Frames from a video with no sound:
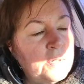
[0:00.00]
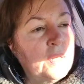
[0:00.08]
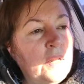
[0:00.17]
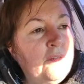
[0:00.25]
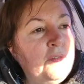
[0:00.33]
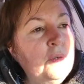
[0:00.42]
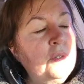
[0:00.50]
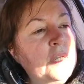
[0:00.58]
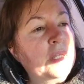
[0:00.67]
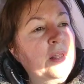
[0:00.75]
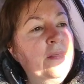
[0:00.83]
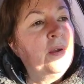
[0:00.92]
And if you see
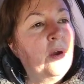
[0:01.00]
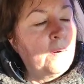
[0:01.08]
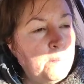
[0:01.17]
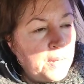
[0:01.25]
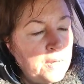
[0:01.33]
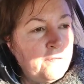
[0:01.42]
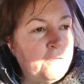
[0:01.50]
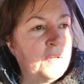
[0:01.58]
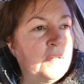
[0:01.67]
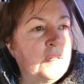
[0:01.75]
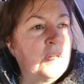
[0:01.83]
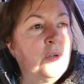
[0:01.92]
that there are
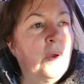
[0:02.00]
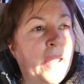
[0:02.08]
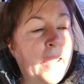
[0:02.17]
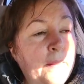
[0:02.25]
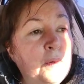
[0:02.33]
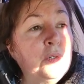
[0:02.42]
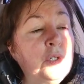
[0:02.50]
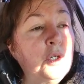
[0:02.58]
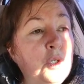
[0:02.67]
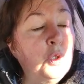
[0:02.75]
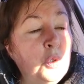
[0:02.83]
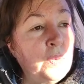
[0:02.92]
benefits and you're able to
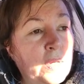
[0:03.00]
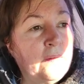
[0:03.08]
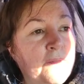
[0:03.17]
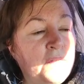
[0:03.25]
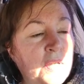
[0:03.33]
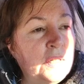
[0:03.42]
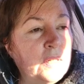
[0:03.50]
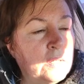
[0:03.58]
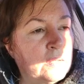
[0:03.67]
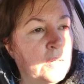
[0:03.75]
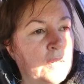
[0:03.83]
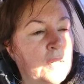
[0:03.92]
do it
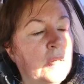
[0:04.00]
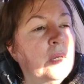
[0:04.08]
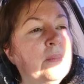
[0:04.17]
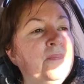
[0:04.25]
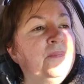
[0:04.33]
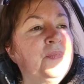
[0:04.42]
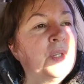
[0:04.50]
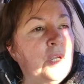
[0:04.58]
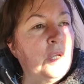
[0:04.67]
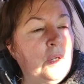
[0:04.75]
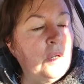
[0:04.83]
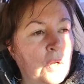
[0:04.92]
physically,
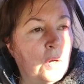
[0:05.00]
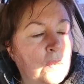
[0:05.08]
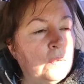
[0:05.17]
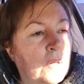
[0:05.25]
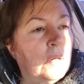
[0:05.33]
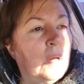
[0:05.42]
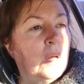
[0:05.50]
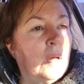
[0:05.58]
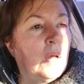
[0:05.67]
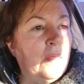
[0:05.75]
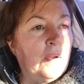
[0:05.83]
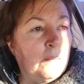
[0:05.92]
you know,
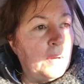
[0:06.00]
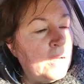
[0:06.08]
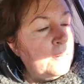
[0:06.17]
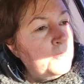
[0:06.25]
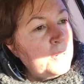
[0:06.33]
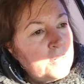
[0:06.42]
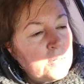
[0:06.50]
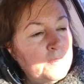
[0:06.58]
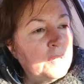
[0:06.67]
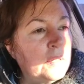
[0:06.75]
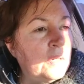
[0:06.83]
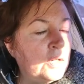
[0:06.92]
well, there might be some
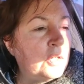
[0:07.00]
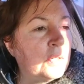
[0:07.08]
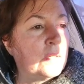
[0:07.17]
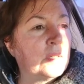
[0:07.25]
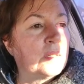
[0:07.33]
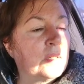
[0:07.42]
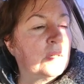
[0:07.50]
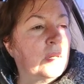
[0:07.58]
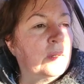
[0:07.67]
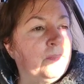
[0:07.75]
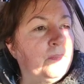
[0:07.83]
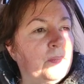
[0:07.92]
conditions,
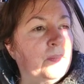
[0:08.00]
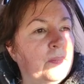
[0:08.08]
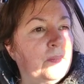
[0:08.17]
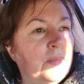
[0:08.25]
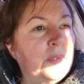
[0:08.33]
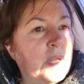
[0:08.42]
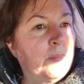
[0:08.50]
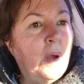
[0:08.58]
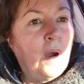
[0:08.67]
some